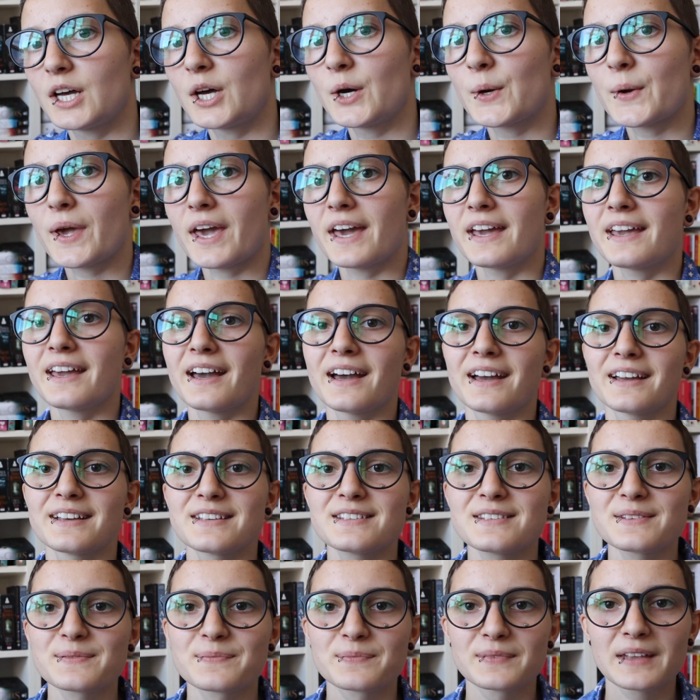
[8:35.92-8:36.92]
Okay
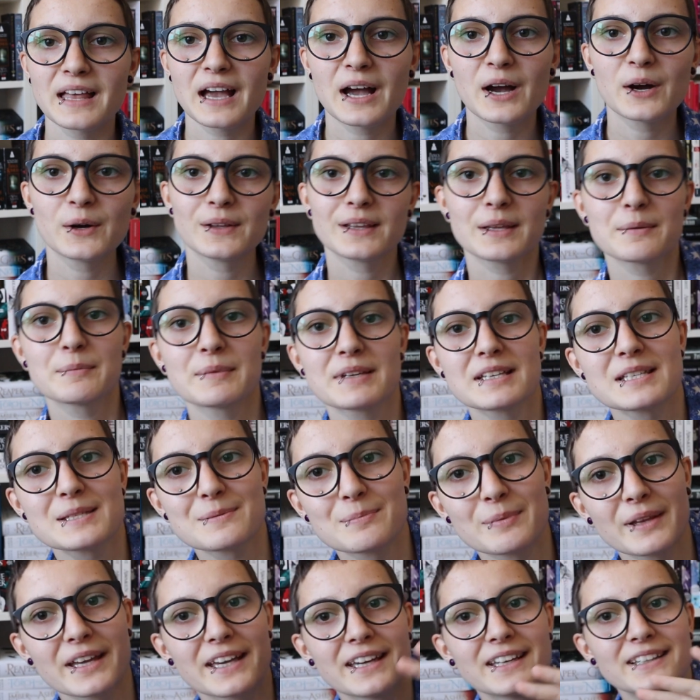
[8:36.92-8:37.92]
guys, now let me
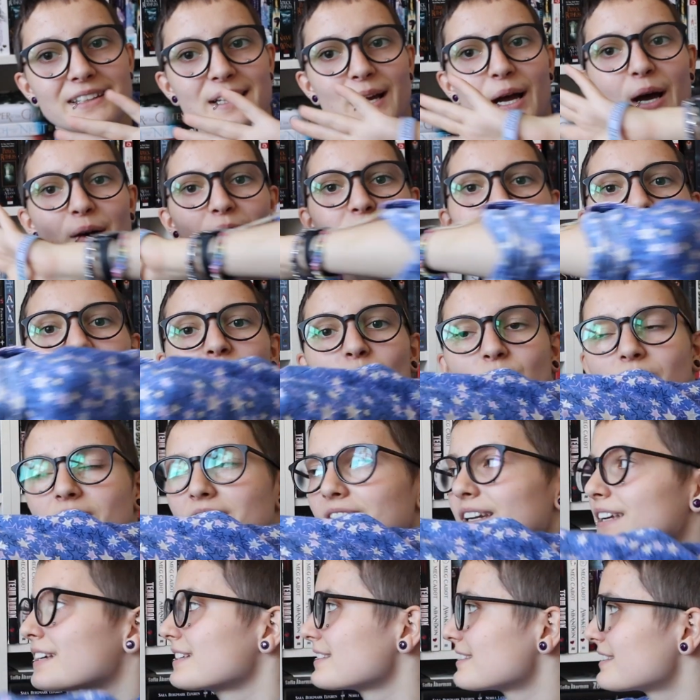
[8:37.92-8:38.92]
explain how I
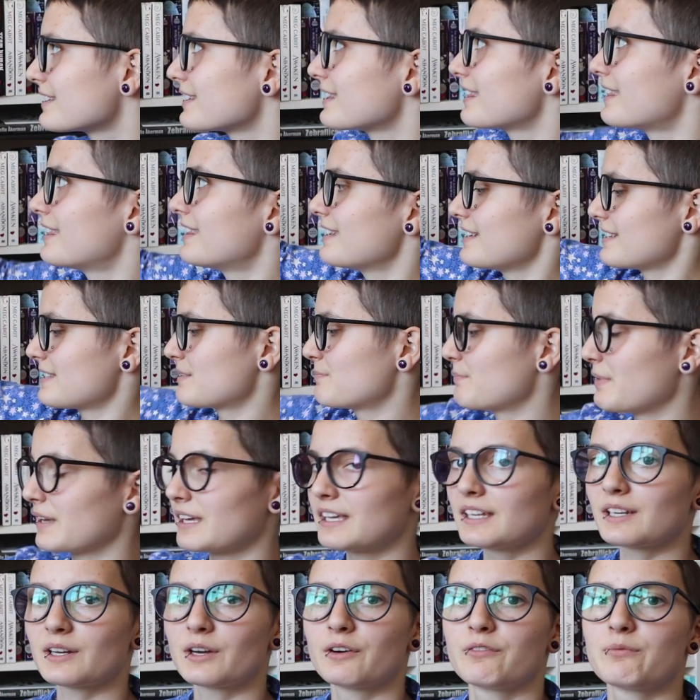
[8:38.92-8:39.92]
organize this
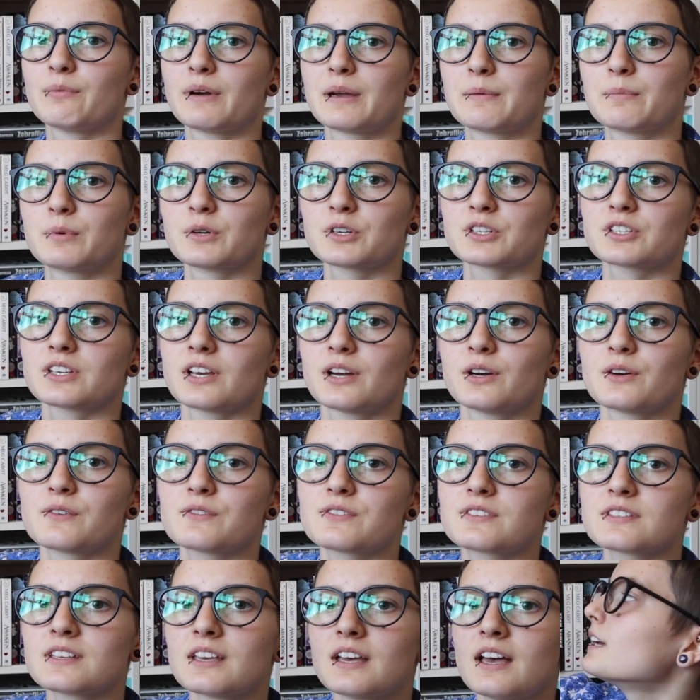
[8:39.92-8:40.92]
bit of my
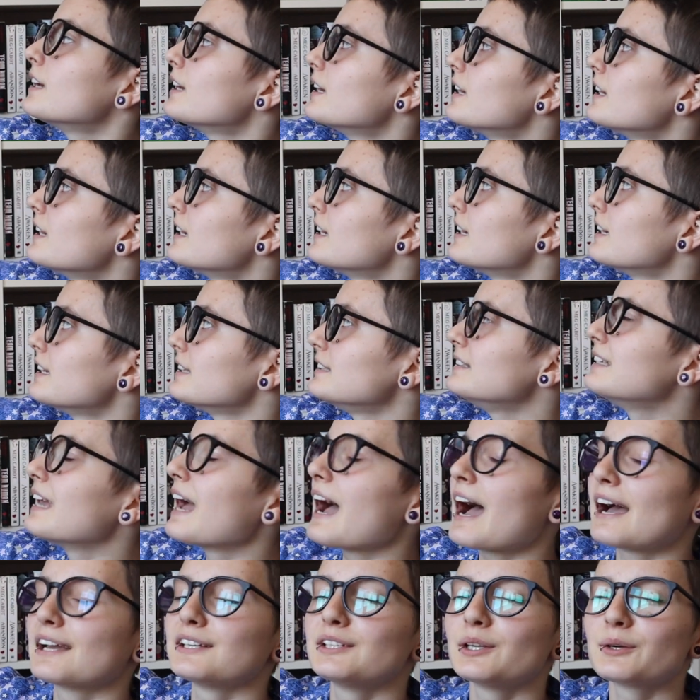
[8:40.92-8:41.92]
bookshelves.
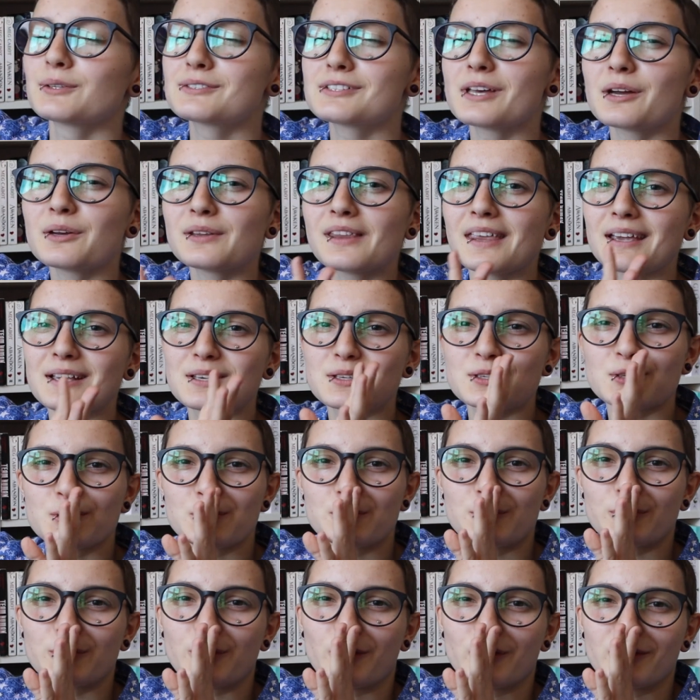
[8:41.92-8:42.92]
Yeah, I know it's not like
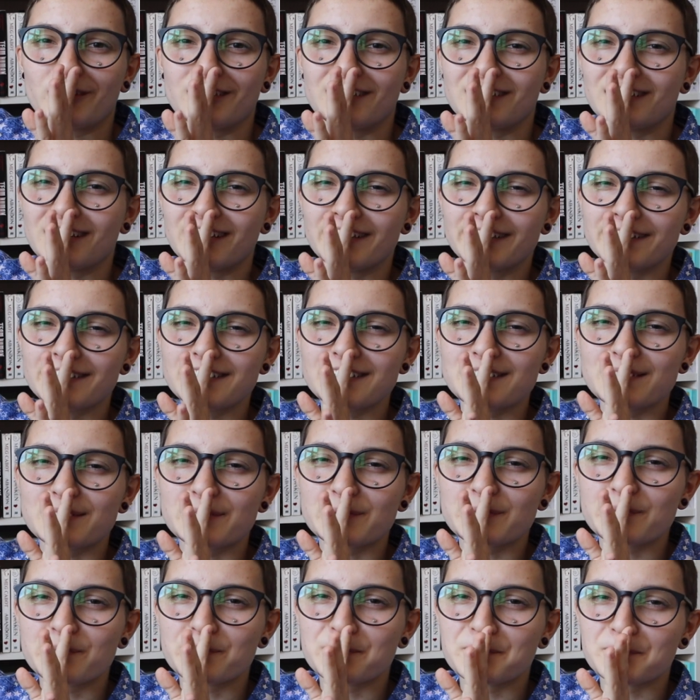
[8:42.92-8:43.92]
super organized,
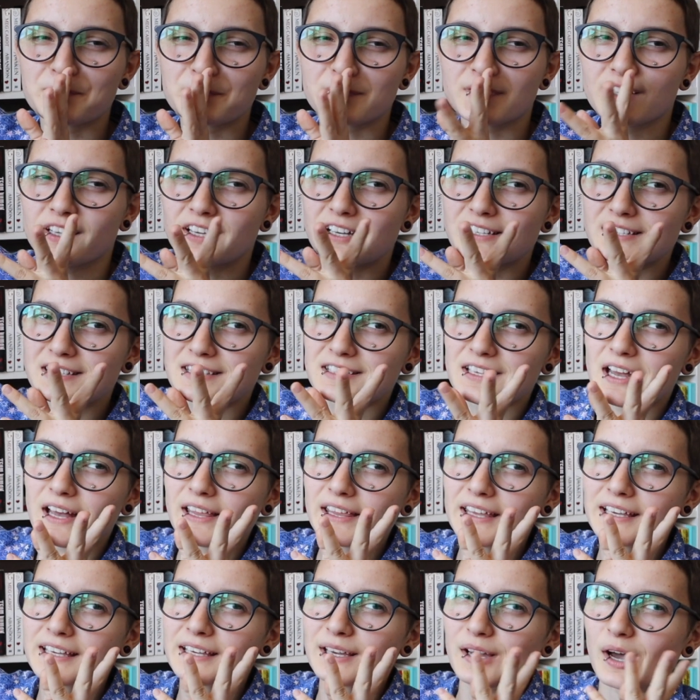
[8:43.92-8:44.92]
because it's not
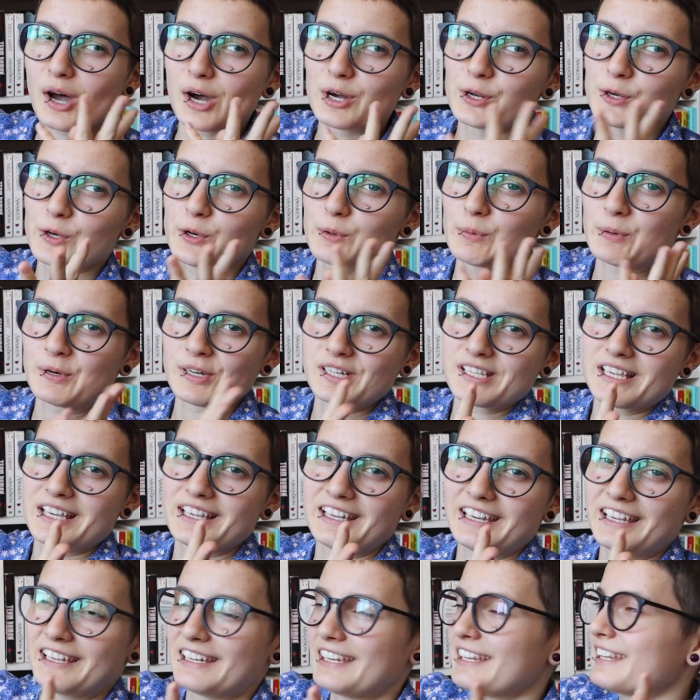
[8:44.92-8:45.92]
like
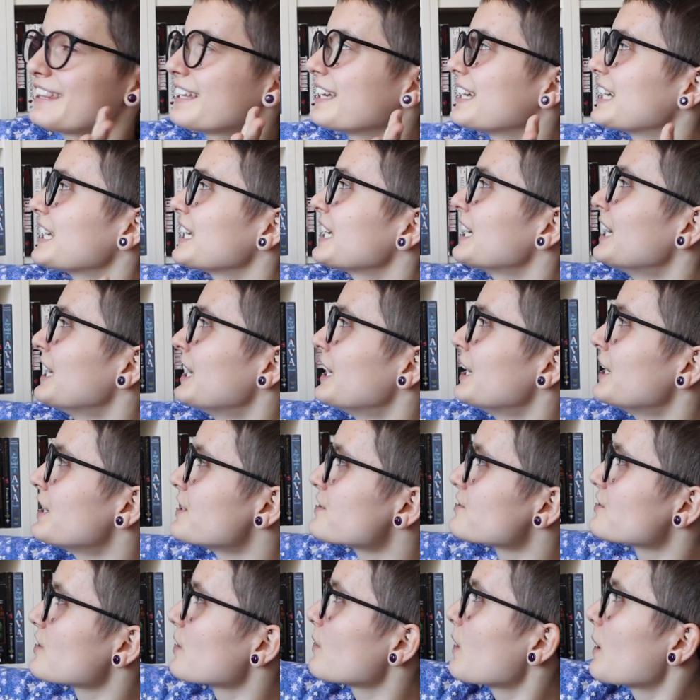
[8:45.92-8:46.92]
100% anything.
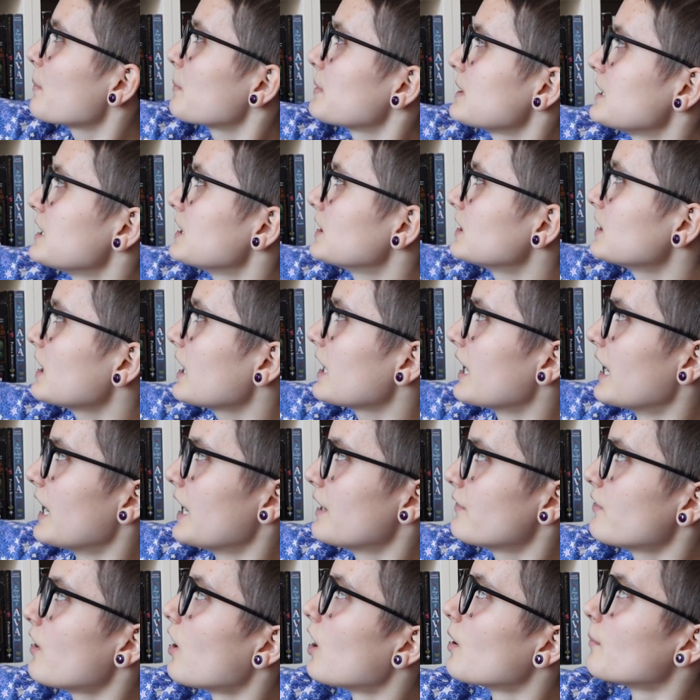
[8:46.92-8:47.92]
So up here I
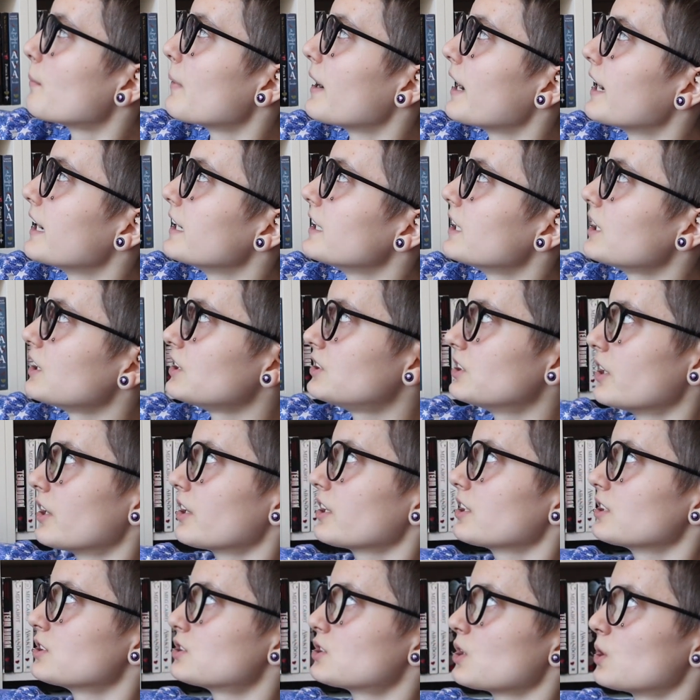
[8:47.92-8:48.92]
have all my
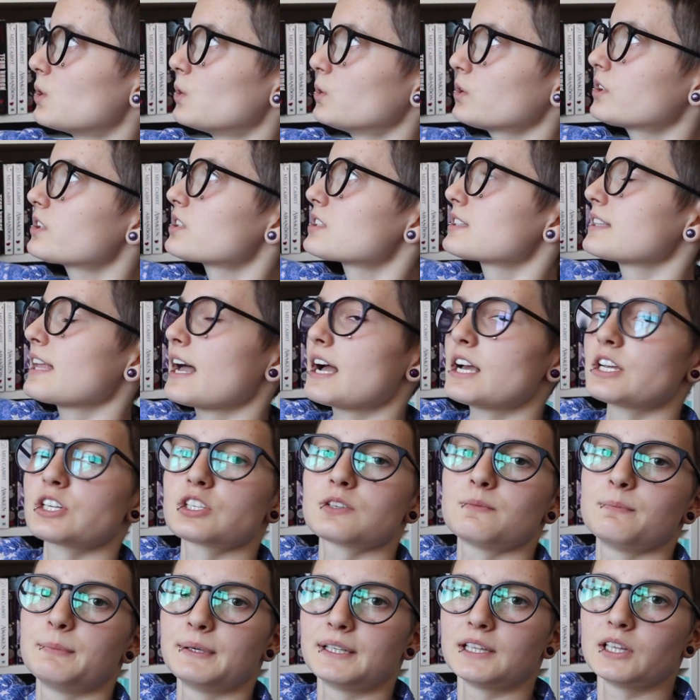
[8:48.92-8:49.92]
young adult
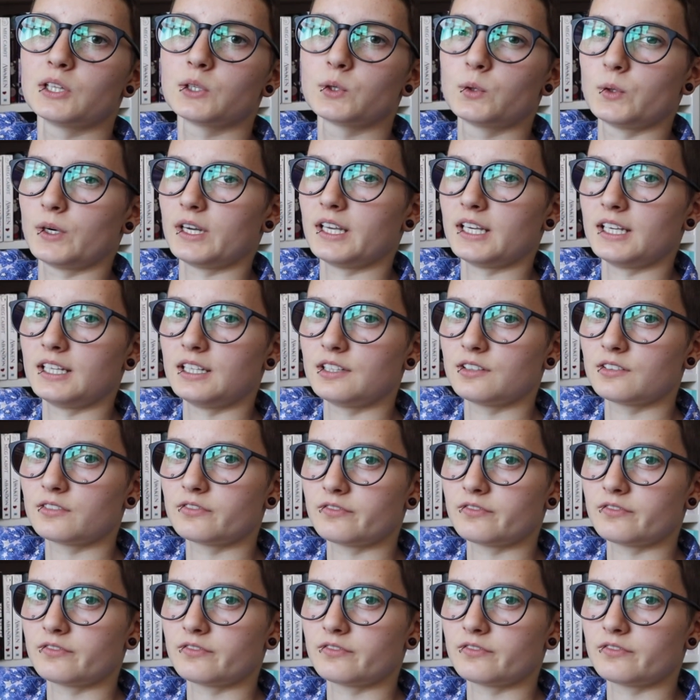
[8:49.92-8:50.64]
/ middle grade